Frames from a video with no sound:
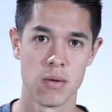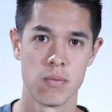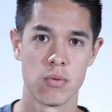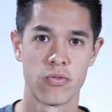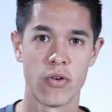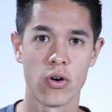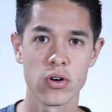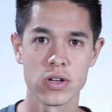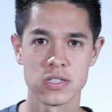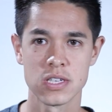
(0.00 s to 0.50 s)

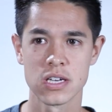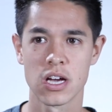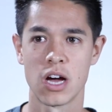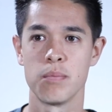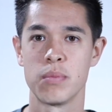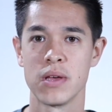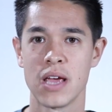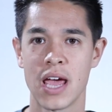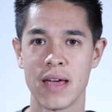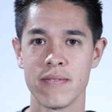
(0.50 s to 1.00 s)
Focusing
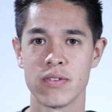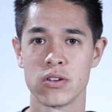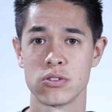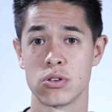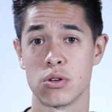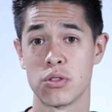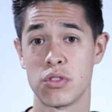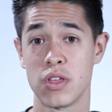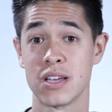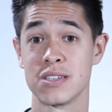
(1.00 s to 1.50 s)
on
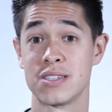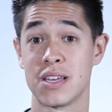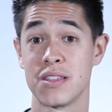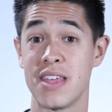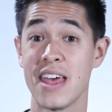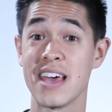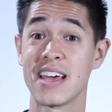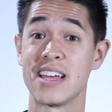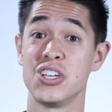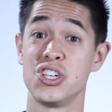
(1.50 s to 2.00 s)
behaviors are things
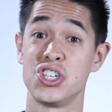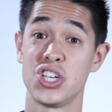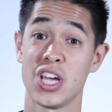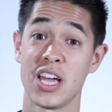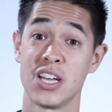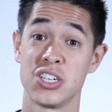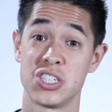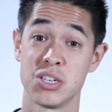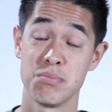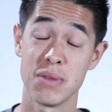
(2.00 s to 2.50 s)
that they can
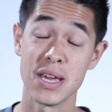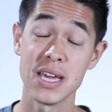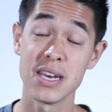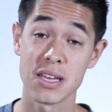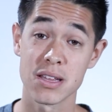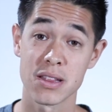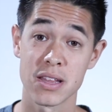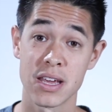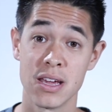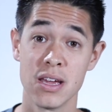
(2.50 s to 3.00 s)
change
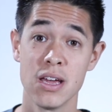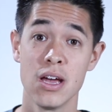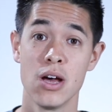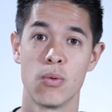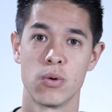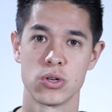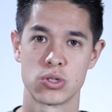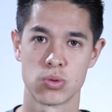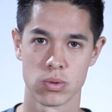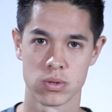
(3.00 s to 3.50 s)
immediately,
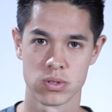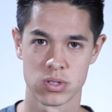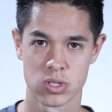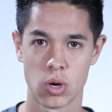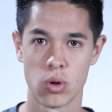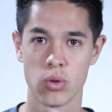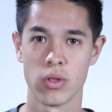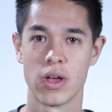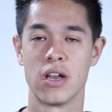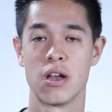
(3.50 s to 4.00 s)
which will
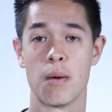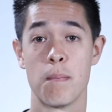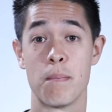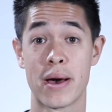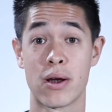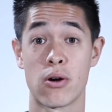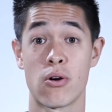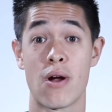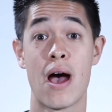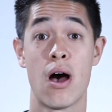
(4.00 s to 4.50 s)
result in a
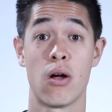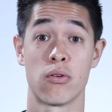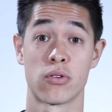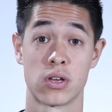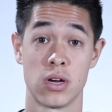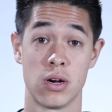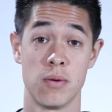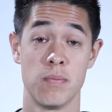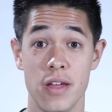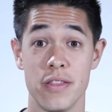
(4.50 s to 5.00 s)
better
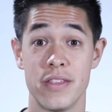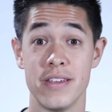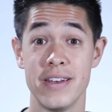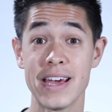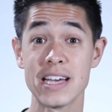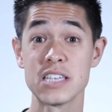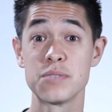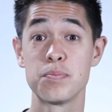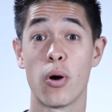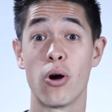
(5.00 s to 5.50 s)
outcome. The
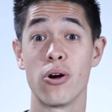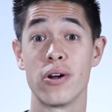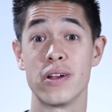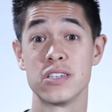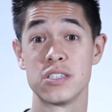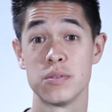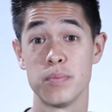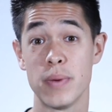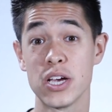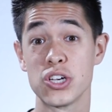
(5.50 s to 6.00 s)
next part
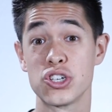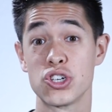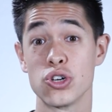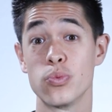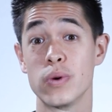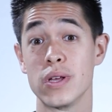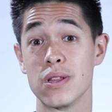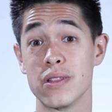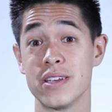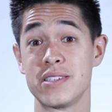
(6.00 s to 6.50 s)
is make
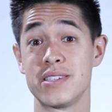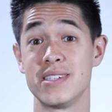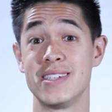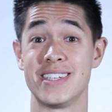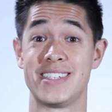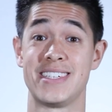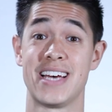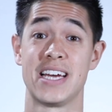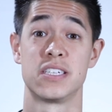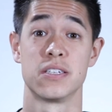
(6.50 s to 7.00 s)
sure we listen
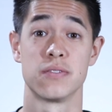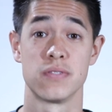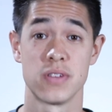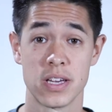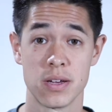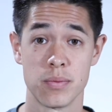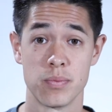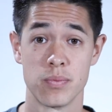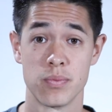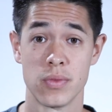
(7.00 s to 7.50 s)

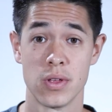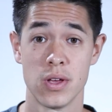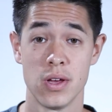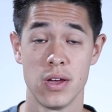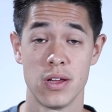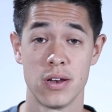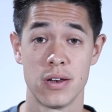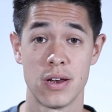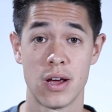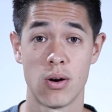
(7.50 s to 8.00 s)
attentively.
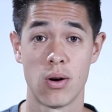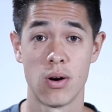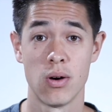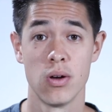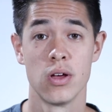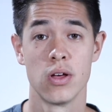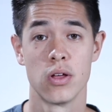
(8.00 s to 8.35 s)
Now,